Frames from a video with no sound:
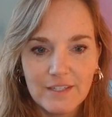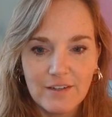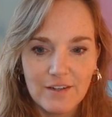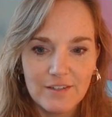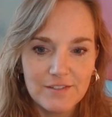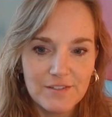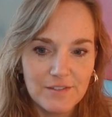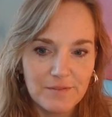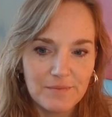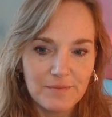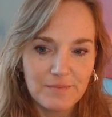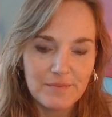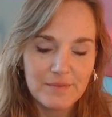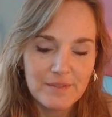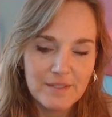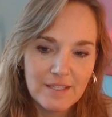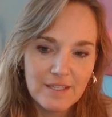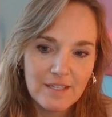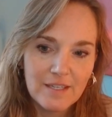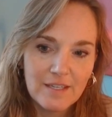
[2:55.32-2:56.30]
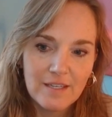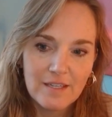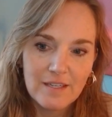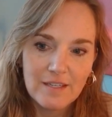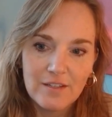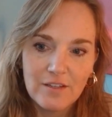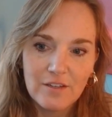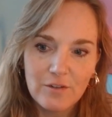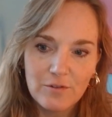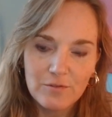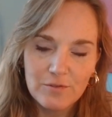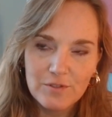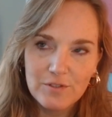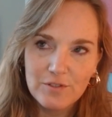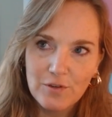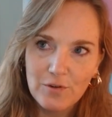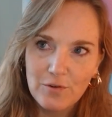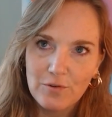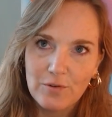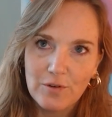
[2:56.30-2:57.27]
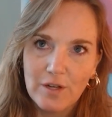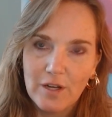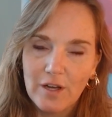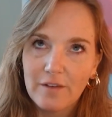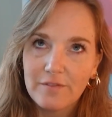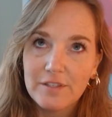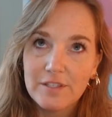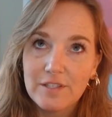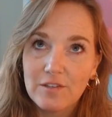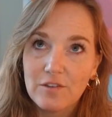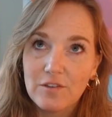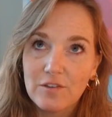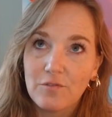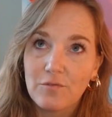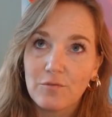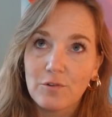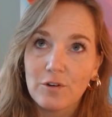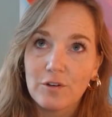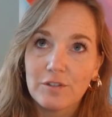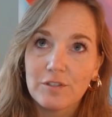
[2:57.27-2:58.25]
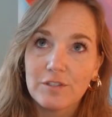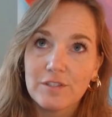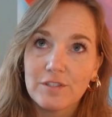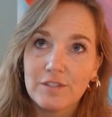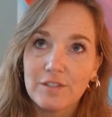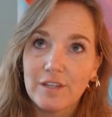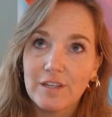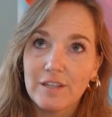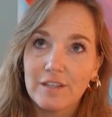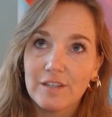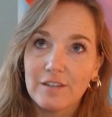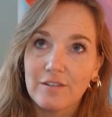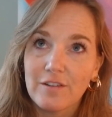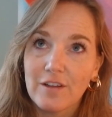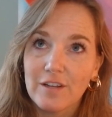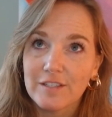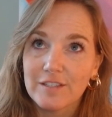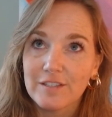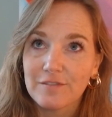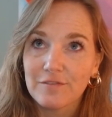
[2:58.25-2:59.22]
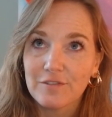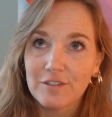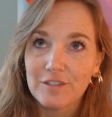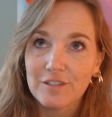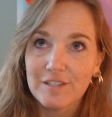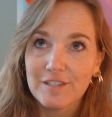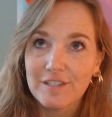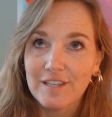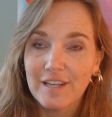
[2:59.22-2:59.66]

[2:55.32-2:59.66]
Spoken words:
Awesome. So obviously you've worked in a lot of different